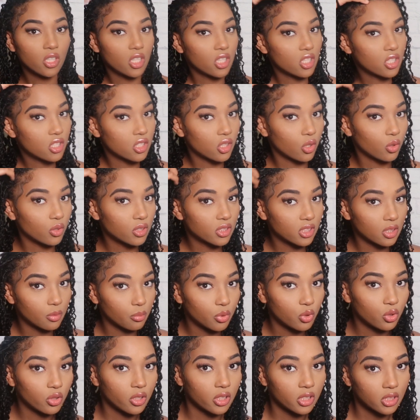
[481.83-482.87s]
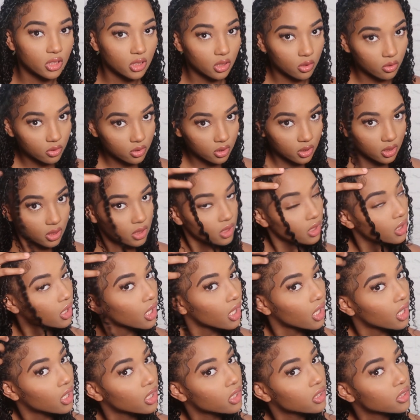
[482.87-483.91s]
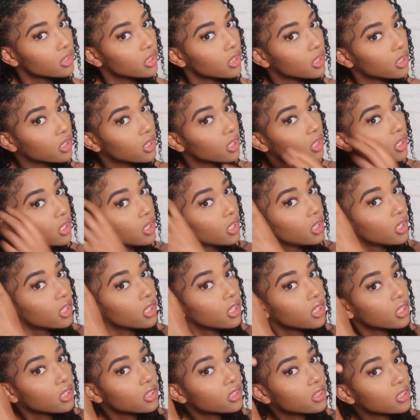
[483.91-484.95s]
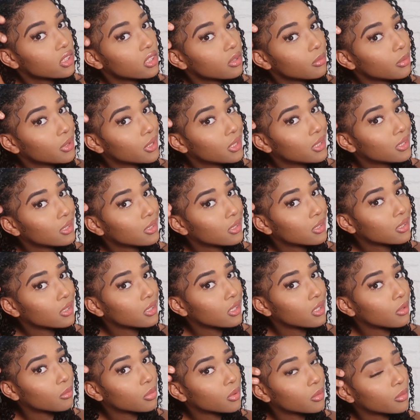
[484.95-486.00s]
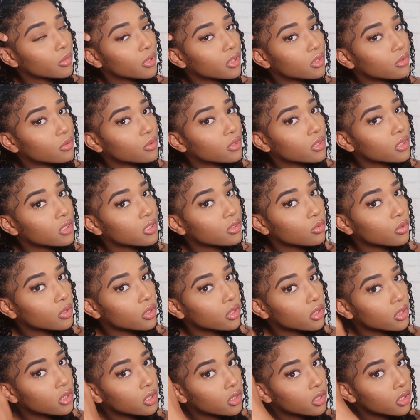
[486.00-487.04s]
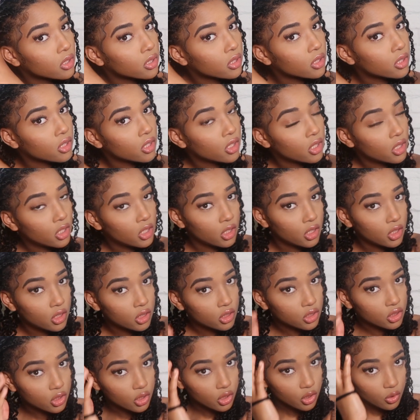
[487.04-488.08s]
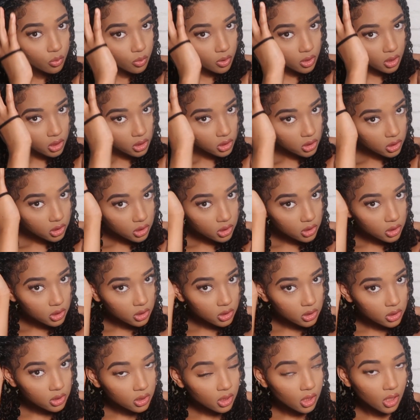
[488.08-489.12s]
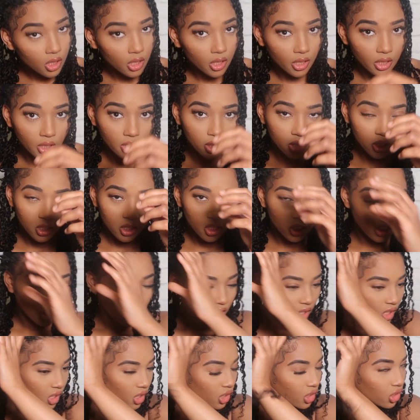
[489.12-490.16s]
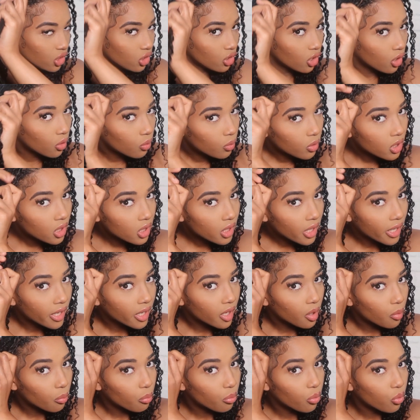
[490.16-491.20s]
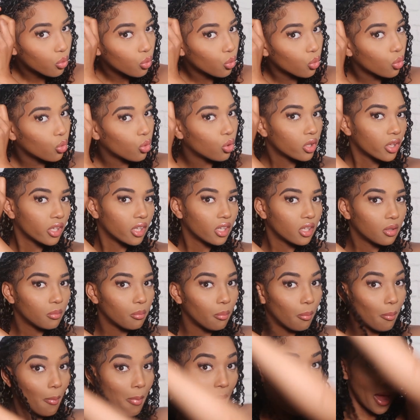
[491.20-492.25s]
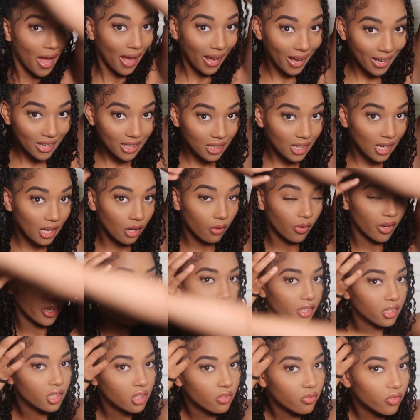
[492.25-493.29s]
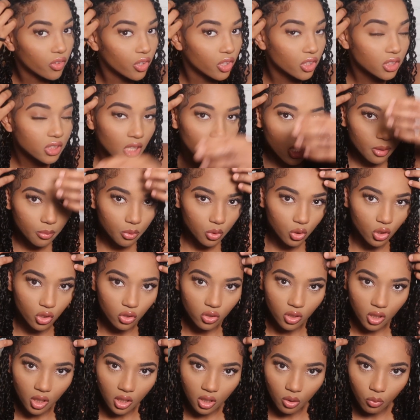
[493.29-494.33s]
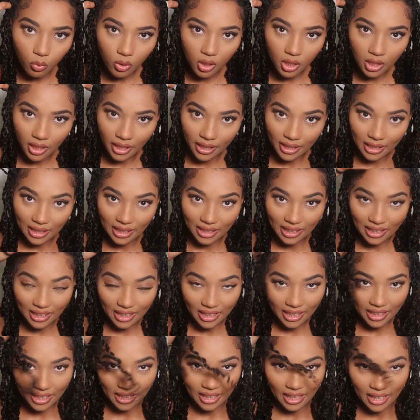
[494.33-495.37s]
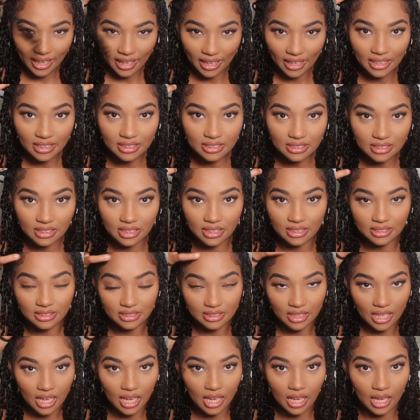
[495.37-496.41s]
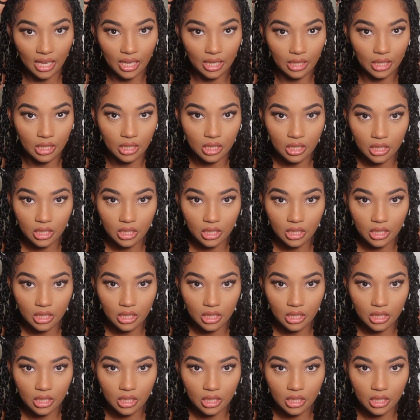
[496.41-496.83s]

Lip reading: It's so simple and so sleek. And I just need to be getting the compliments with this one. So you want to just like, you don't want to like pull it back how I did the first time. You just kind of want to like let it hang to the side.